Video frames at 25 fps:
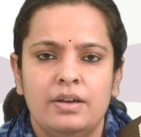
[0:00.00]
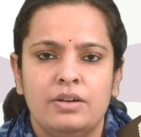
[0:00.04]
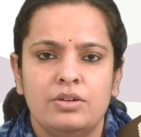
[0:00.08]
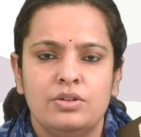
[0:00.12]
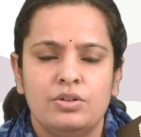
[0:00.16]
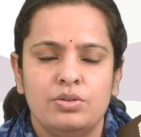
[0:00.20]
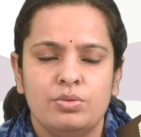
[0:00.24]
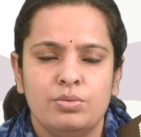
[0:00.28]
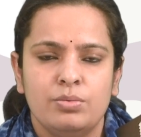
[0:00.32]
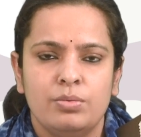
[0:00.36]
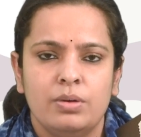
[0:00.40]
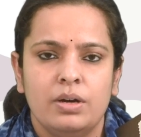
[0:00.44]

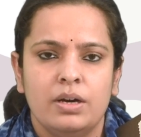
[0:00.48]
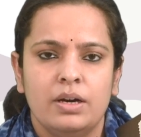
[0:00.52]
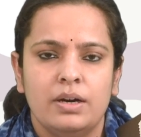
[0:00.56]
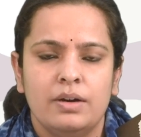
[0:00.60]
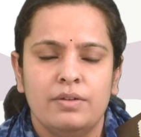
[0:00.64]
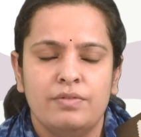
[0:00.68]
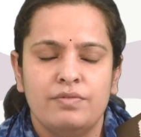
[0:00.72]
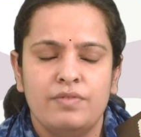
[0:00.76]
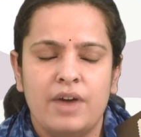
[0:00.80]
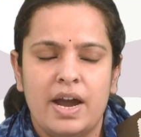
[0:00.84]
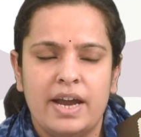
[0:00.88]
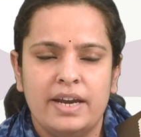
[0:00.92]
to
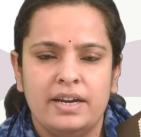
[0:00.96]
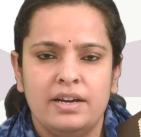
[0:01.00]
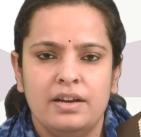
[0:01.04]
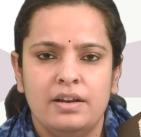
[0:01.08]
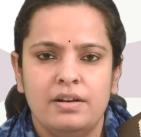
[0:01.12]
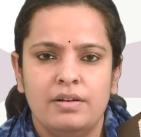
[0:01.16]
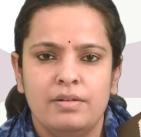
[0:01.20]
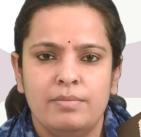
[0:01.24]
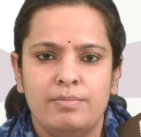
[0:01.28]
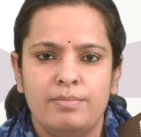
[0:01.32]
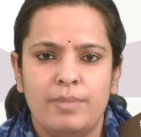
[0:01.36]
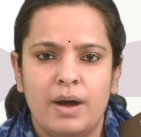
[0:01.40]

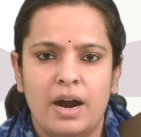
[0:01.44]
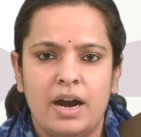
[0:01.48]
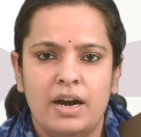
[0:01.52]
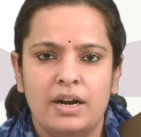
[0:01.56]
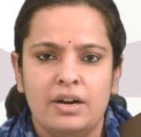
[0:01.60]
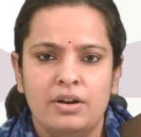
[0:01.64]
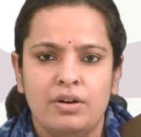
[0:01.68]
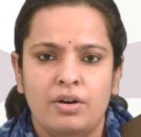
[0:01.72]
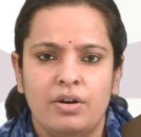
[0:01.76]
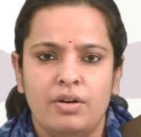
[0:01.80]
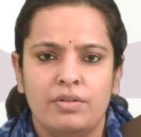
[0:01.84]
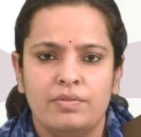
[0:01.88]
final
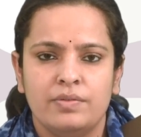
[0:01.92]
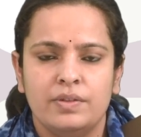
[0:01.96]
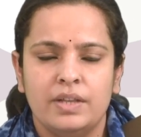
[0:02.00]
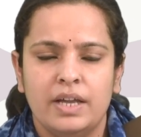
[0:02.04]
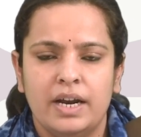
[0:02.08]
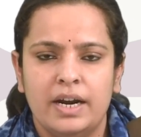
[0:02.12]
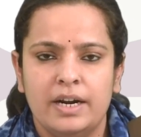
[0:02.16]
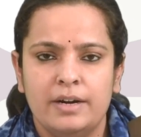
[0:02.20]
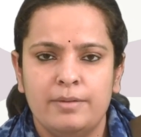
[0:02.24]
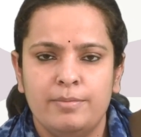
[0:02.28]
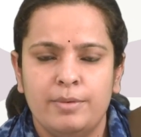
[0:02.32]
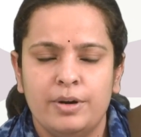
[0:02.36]
part of
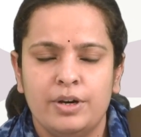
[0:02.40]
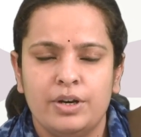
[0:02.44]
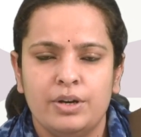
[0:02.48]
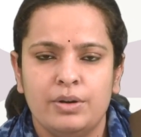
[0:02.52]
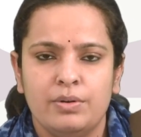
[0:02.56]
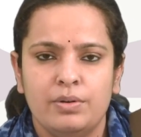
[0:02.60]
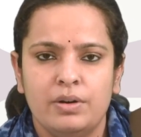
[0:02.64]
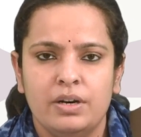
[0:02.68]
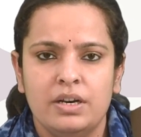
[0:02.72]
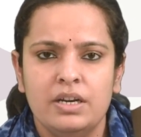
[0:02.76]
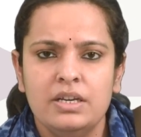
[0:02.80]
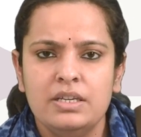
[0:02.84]
that
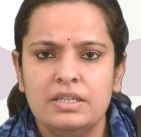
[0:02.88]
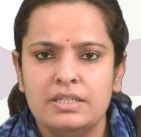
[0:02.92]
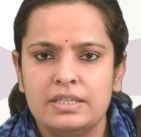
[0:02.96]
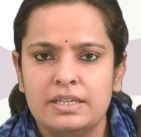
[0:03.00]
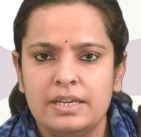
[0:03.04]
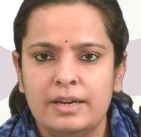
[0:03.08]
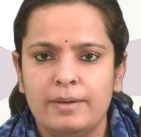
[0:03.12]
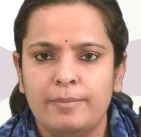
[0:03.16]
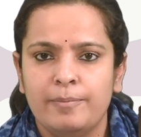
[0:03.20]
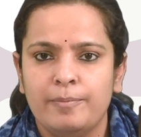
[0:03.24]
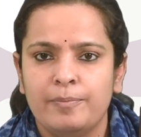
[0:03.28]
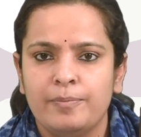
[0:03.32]
particular
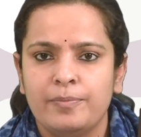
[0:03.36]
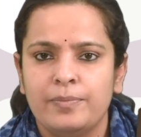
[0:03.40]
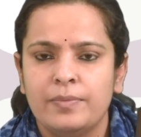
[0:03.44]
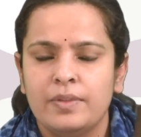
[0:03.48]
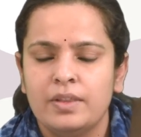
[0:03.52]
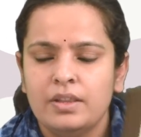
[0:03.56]
seam.